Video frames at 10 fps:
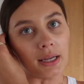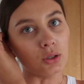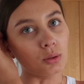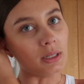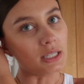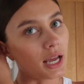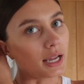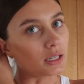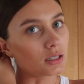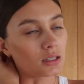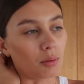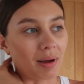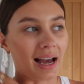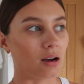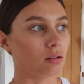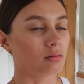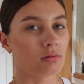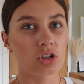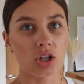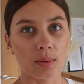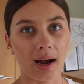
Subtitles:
But it normally takes about 2